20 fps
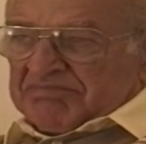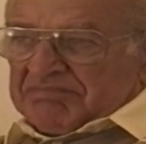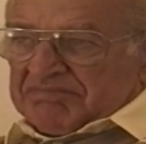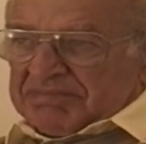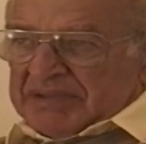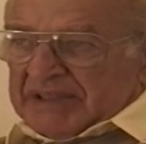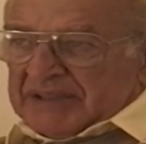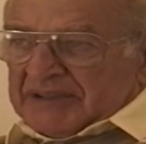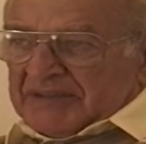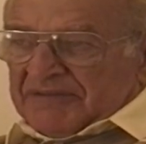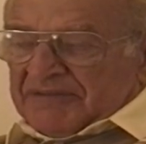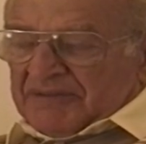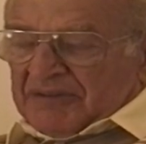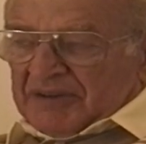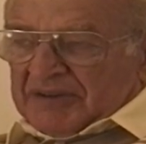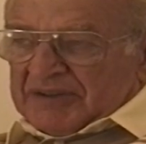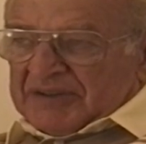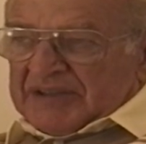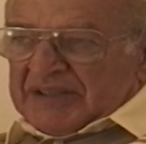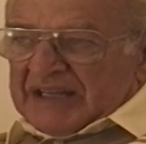about the
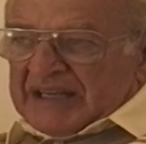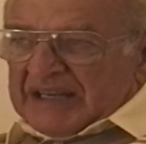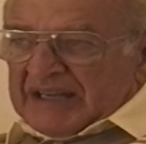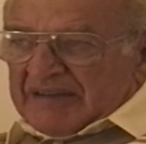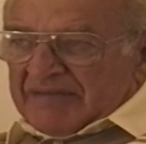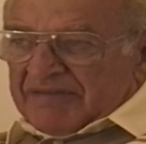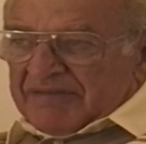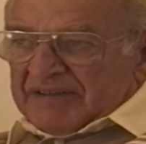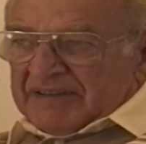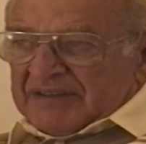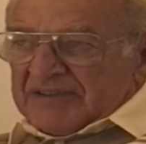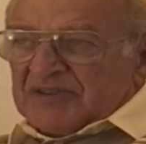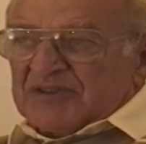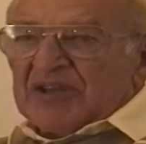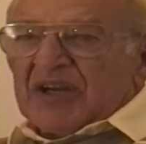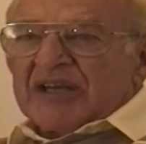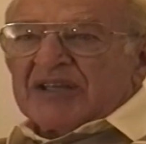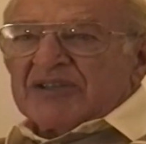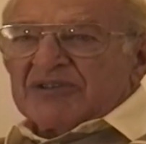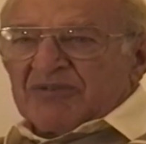4th day of
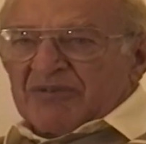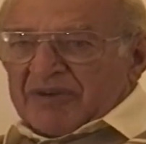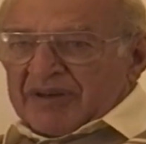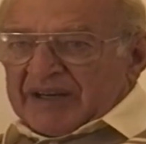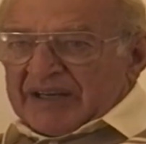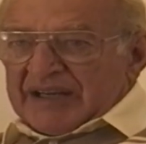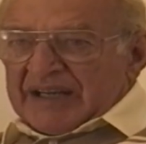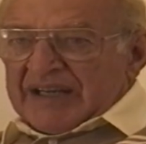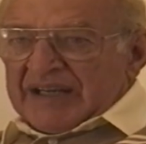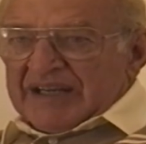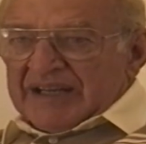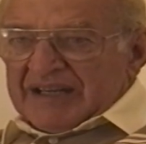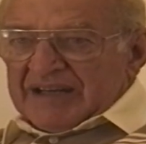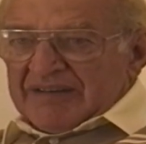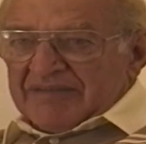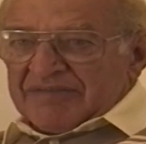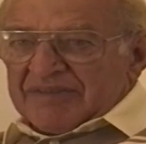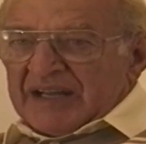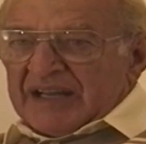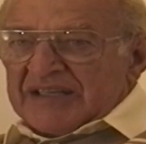January
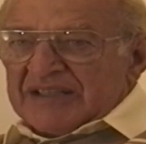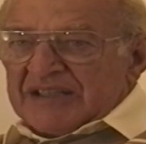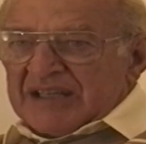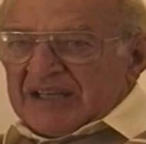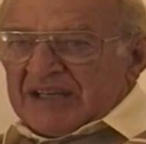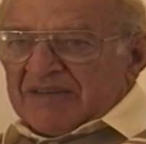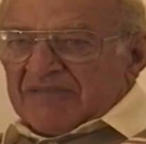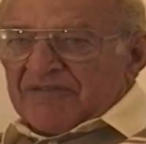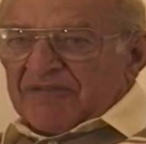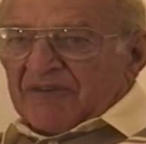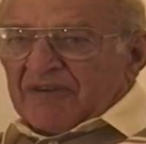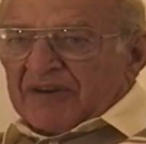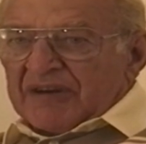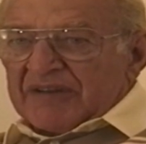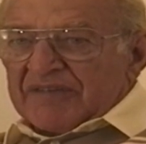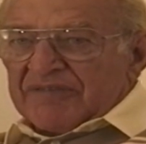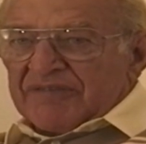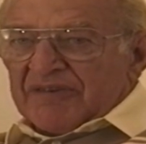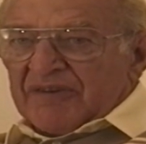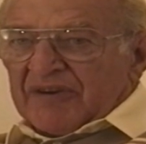of
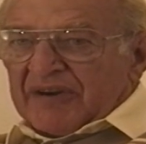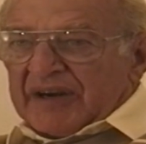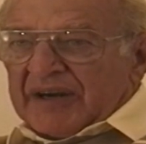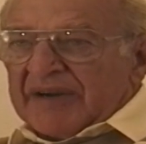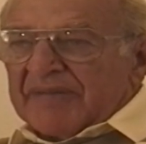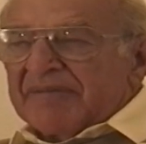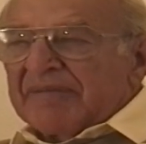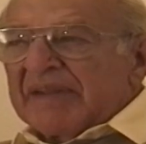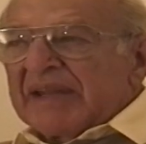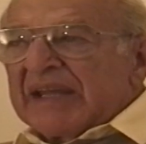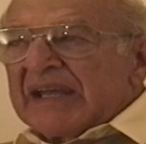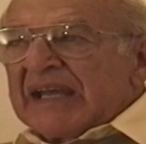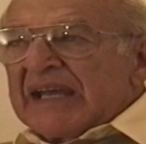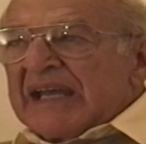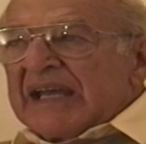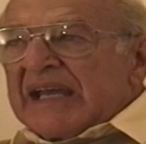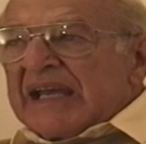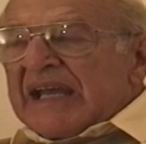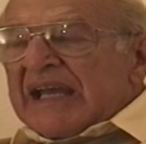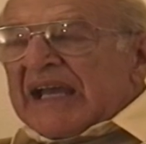1944.
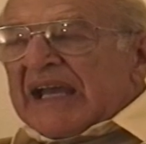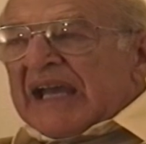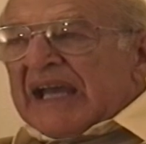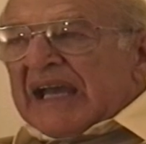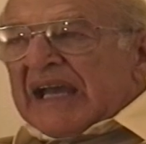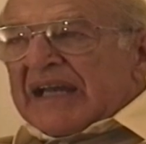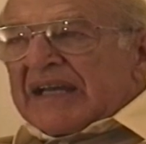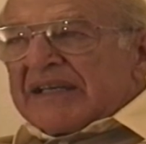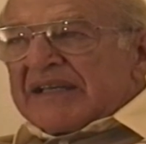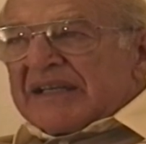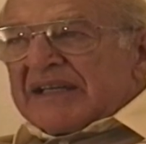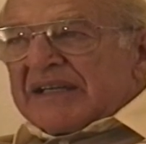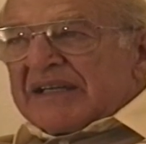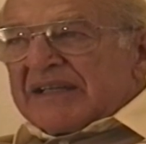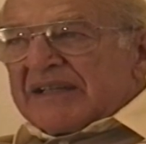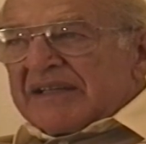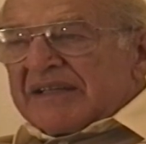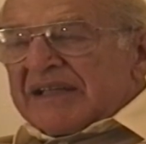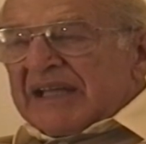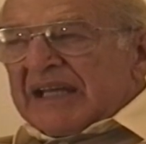And
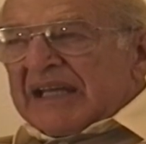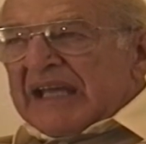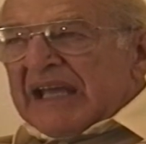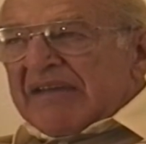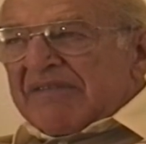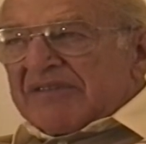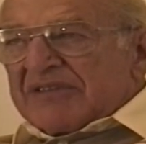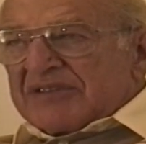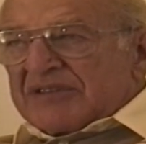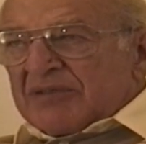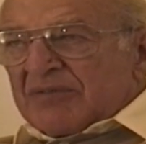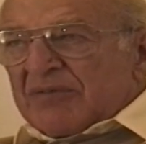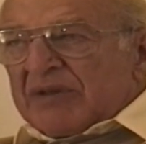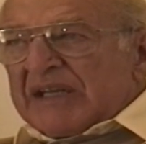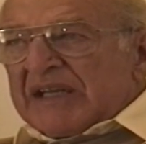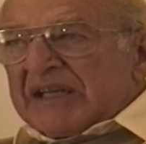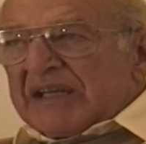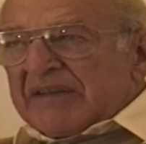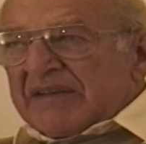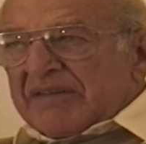they gave us a
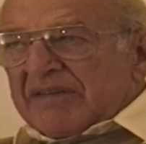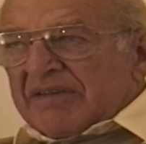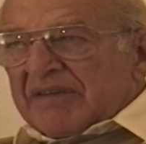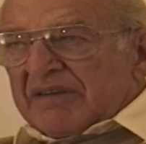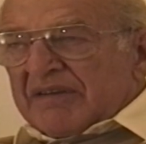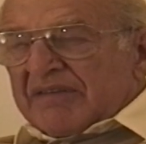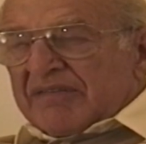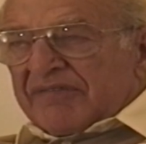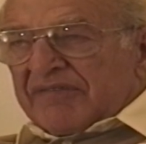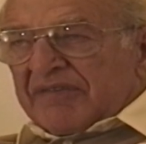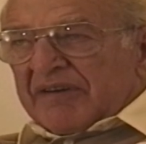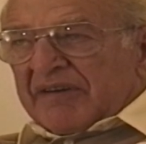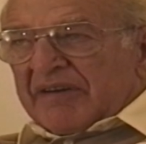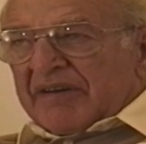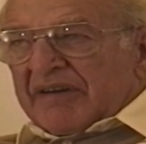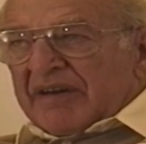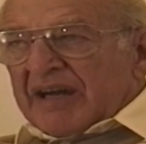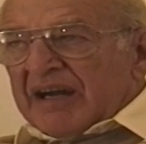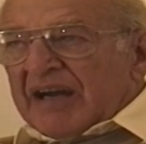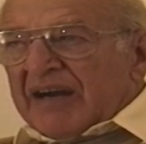week
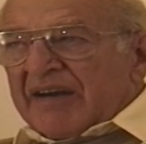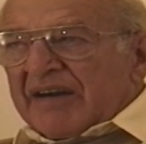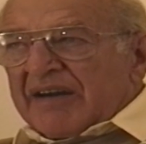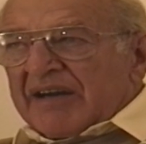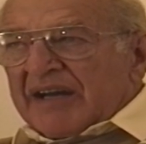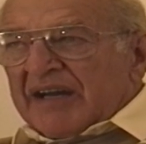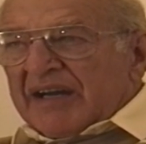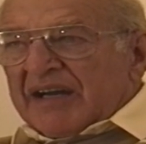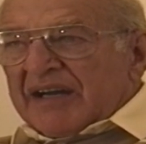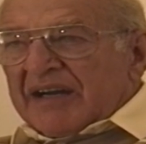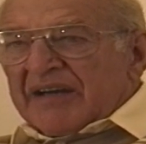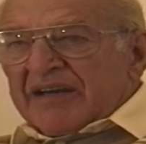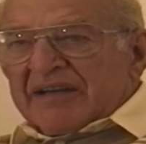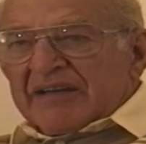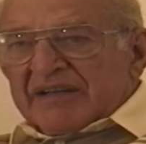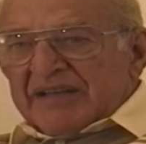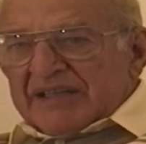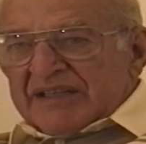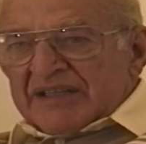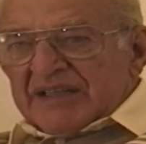for
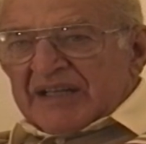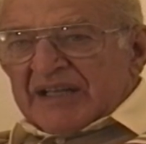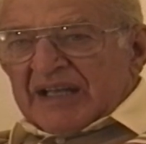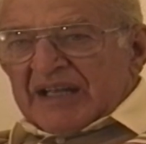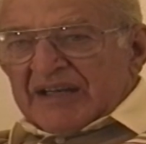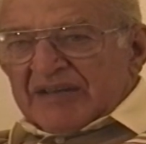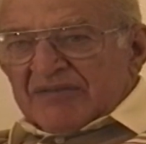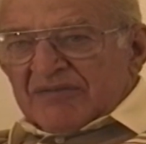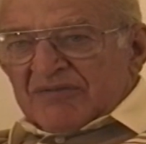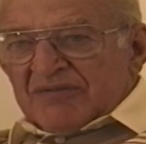R&R, and